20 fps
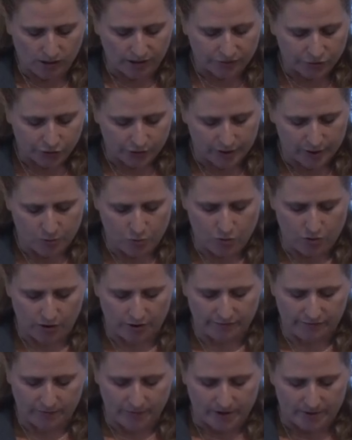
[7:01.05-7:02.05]
Lovejoy
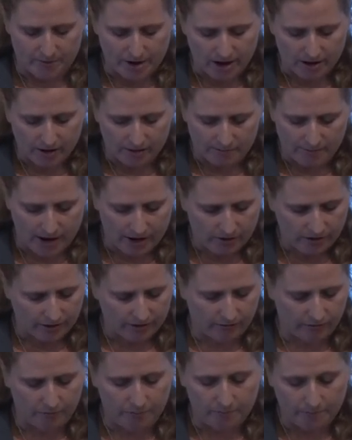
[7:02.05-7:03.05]
Award from the American
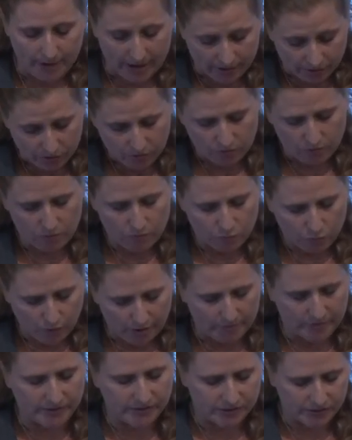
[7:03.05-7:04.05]
Medical, Medical
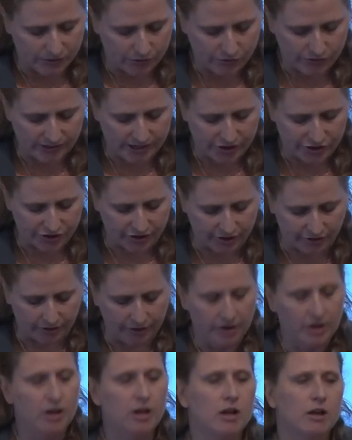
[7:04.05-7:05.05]
Women's Association
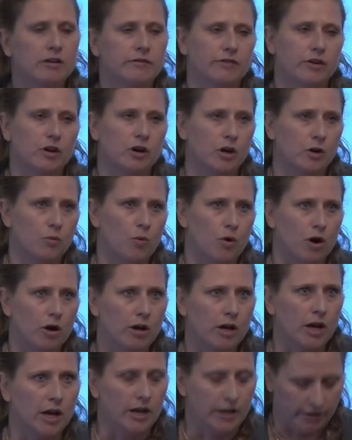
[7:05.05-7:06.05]
for her
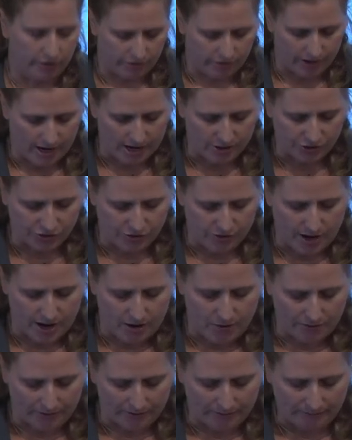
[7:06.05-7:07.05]
work in international
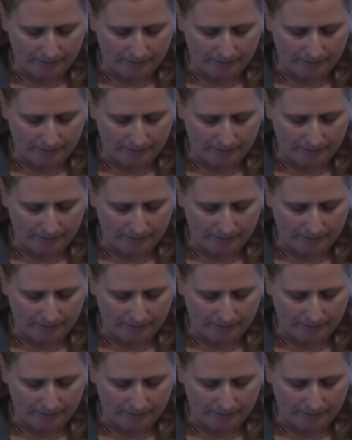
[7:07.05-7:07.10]
health.